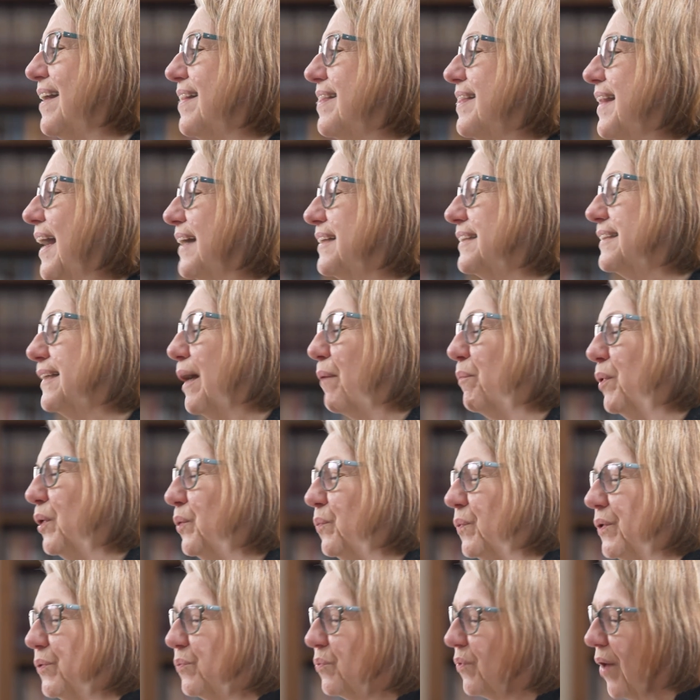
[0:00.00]
that someone
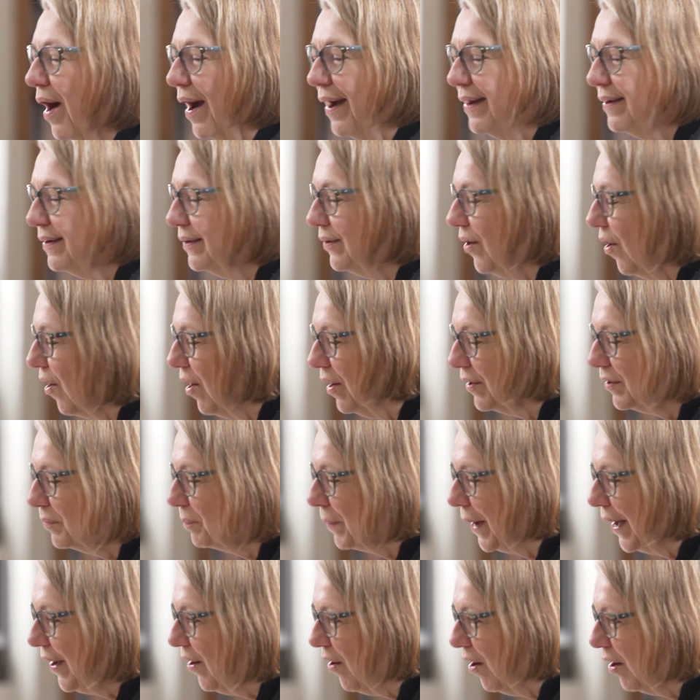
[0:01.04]
would write an
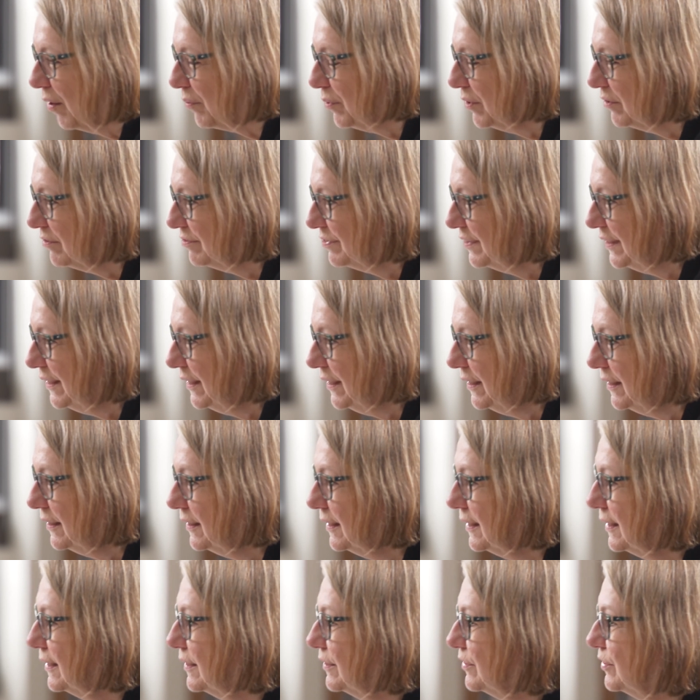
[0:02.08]
autobiography
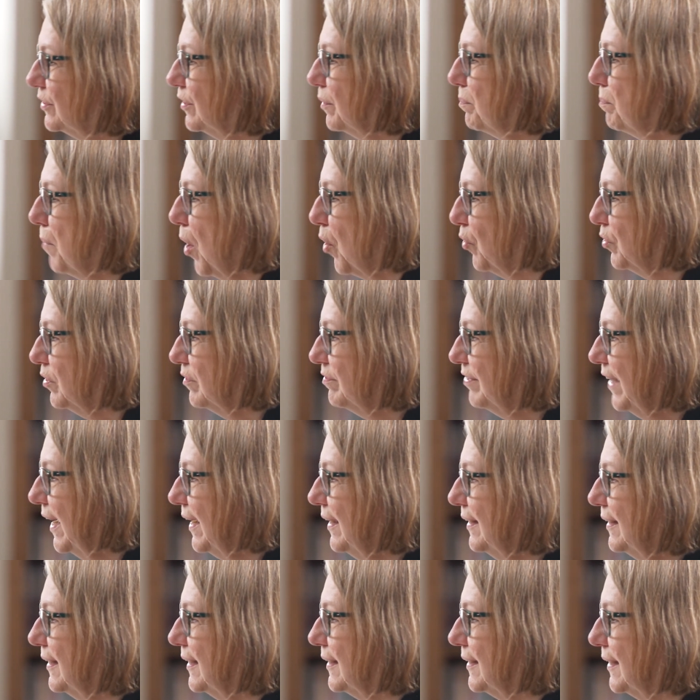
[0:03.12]
to
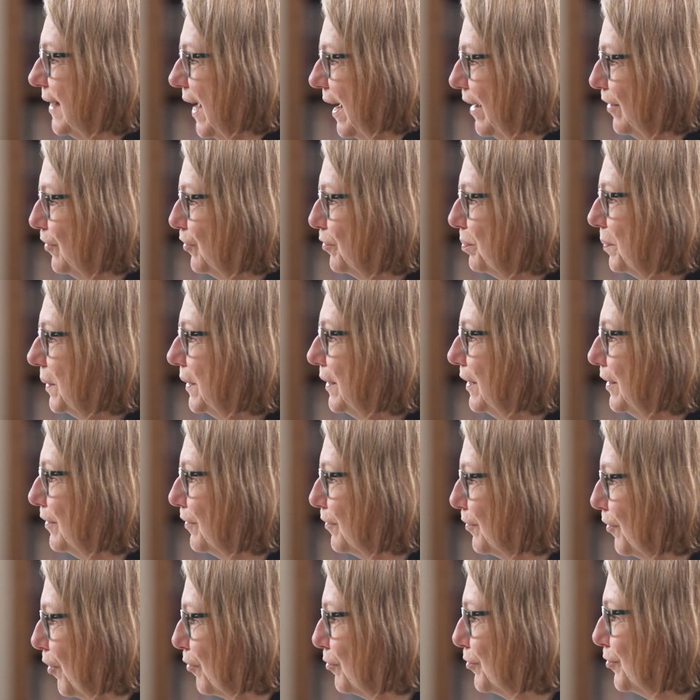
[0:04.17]
motivate engagement in
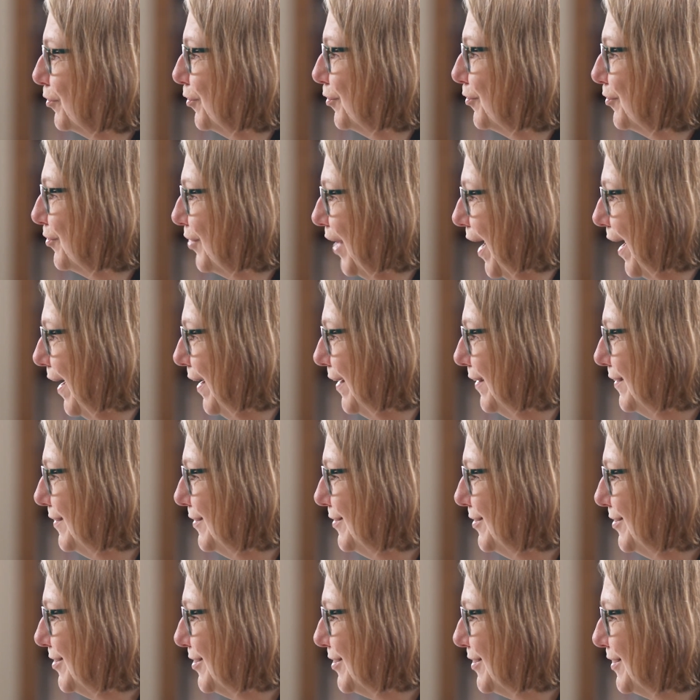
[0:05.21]
social
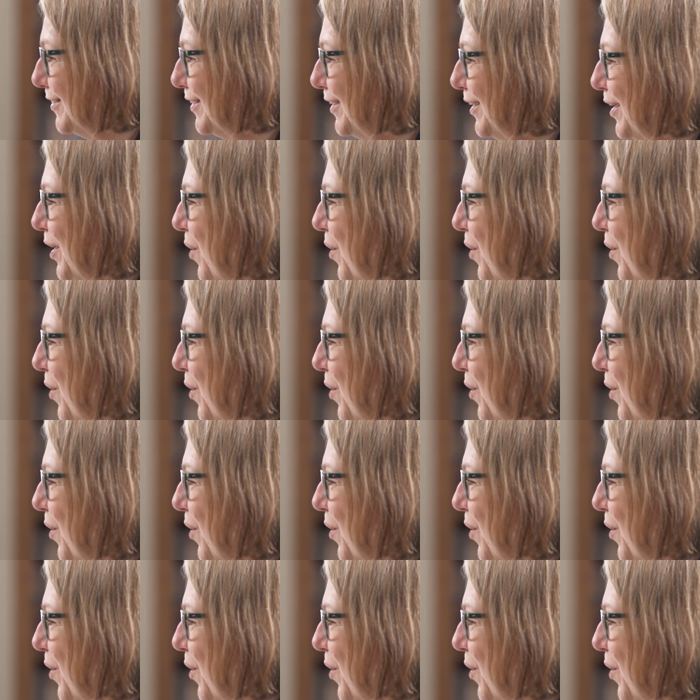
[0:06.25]
change.